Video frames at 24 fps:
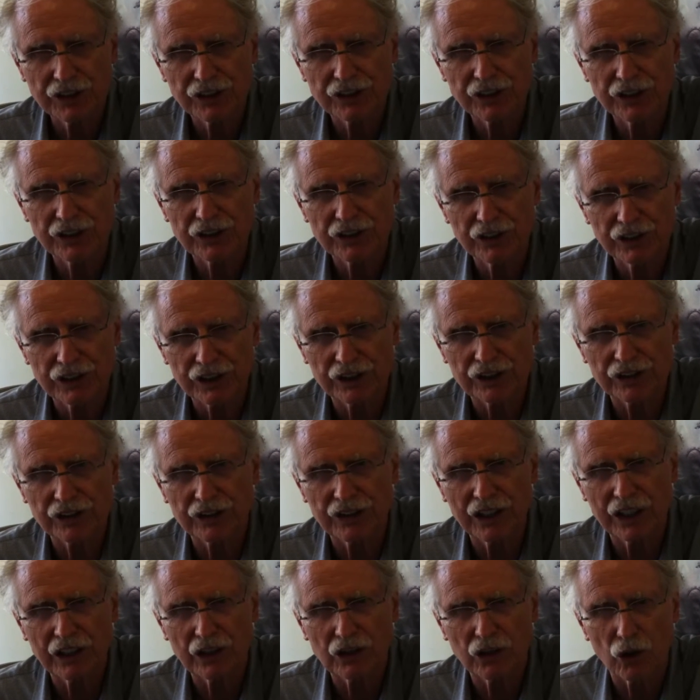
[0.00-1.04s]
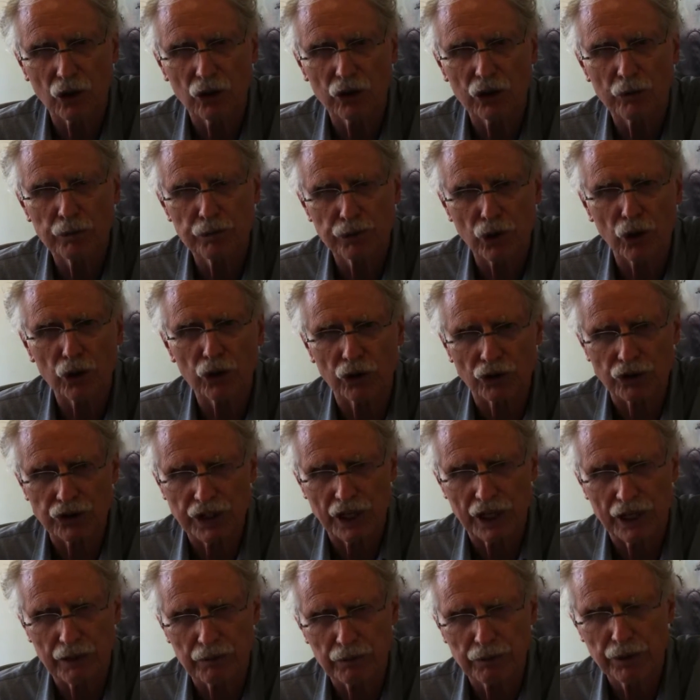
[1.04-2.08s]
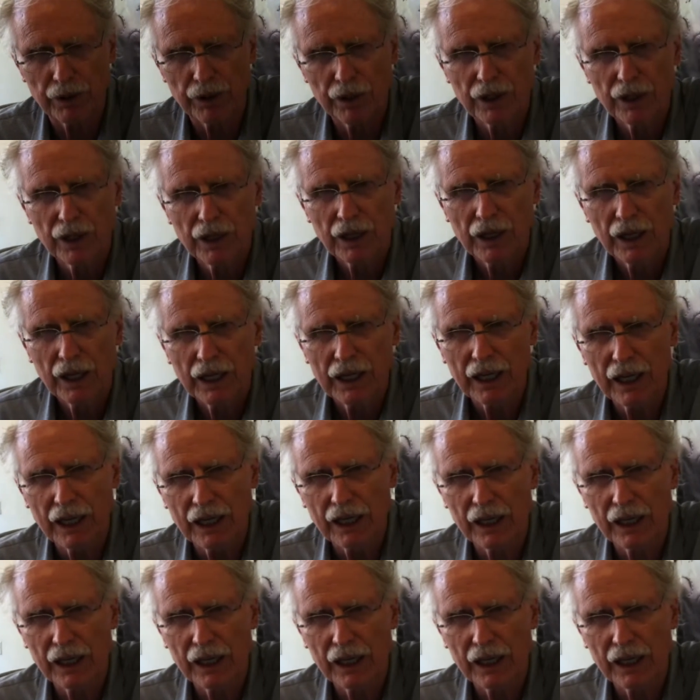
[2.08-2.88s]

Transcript: 1966 Daytona prototype. And,